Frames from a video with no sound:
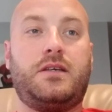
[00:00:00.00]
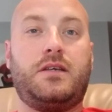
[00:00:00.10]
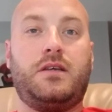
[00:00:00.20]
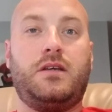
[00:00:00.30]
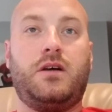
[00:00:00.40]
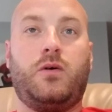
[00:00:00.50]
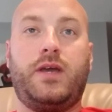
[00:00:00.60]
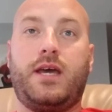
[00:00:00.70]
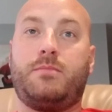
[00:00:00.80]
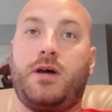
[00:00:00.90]

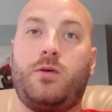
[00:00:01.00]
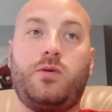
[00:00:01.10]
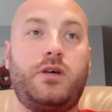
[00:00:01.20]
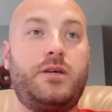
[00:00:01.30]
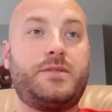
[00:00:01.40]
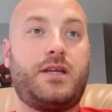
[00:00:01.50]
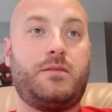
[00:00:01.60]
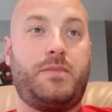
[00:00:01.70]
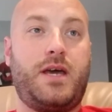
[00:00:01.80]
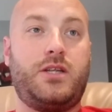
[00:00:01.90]
he had Mike Williams on the
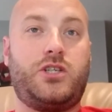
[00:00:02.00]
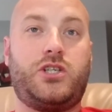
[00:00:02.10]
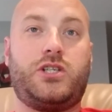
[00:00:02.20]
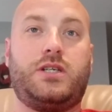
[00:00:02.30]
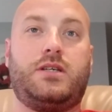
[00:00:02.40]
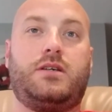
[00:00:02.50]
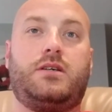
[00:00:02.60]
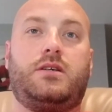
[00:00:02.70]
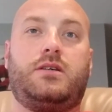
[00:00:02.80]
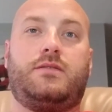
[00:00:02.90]
bench.
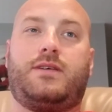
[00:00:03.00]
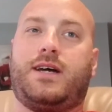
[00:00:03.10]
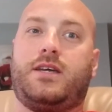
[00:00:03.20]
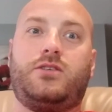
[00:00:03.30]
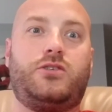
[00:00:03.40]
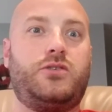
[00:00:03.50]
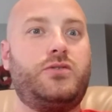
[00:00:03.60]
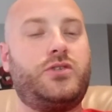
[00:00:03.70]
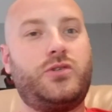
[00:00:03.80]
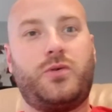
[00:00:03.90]
Fucking
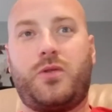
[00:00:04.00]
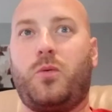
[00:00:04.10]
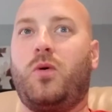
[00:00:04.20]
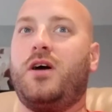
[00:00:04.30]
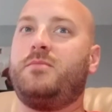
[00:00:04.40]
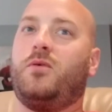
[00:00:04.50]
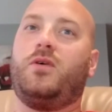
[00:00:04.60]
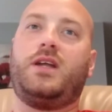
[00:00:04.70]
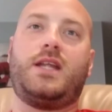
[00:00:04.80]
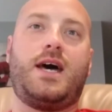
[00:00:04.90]
Juju with
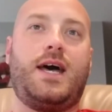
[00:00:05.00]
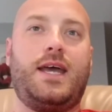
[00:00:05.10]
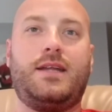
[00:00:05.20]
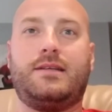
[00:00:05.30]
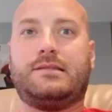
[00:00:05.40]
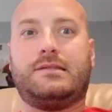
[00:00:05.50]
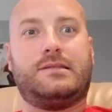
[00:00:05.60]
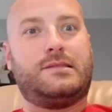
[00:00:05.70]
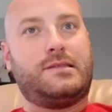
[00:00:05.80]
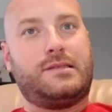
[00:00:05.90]

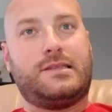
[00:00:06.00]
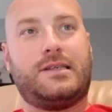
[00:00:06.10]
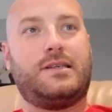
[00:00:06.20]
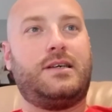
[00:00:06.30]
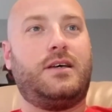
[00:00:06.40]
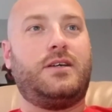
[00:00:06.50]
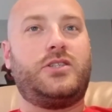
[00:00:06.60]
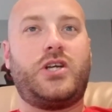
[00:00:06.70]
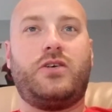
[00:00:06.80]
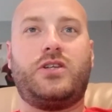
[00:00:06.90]
1.9. Ugh.
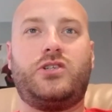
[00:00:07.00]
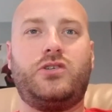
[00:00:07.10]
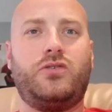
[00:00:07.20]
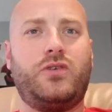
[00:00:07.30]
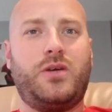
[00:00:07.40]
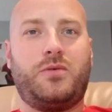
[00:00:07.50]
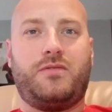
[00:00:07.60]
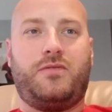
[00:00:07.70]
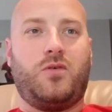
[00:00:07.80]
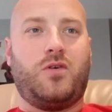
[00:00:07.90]
Jerry Jeudy with
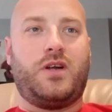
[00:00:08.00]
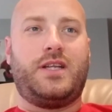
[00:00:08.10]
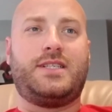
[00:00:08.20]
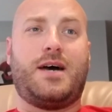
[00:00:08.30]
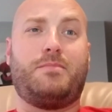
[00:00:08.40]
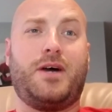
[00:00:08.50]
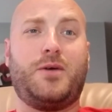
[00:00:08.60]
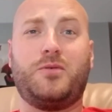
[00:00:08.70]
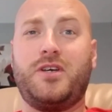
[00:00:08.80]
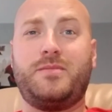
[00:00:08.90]
4. And he's got Mike
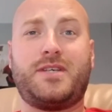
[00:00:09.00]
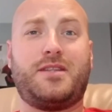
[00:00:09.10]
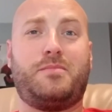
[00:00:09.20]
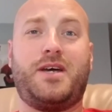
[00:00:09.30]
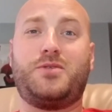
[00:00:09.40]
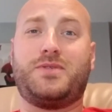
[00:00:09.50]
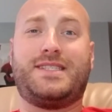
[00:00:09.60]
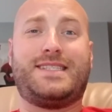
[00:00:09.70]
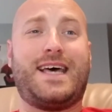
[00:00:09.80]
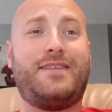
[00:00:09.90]
Williams on the bench with
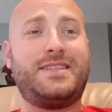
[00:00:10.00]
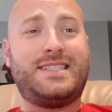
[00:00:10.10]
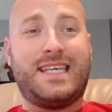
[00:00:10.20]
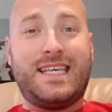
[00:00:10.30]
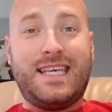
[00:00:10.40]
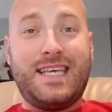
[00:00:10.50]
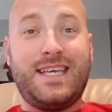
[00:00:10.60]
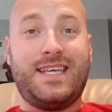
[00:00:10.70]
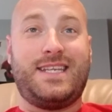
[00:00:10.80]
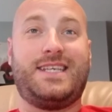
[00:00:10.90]

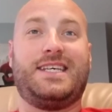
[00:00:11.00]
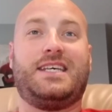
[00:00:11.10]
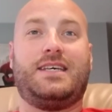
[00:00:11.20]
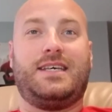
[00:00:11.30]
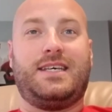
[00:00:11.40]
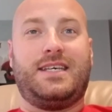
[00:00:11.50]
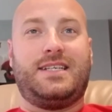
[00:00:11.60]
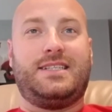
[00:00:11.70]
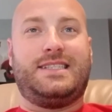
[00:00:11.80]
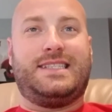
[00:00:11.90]
17.
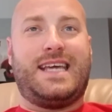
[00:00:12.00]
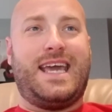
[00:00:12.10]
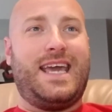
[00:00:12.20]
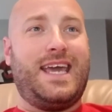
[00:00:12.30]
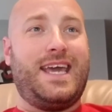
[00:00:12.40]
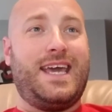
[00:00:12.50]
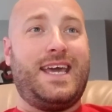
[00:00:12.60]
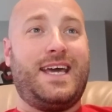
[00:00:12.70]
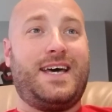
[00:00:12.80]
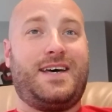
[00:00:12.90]

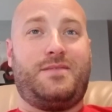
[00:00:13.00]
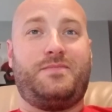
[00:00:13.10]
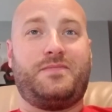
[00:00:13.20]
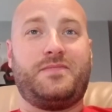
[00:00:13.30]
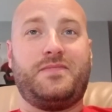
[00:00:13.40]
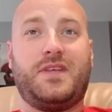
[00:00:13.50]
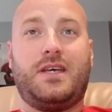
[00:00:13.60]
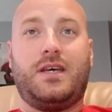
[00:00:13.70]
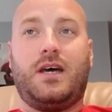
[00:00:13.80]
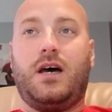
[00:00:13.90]
Damn.
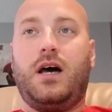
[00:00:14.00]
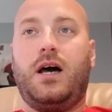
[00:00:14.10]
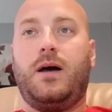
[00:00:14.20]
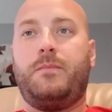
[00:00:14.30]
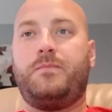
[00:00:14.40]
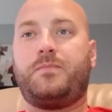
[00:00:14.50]
Um,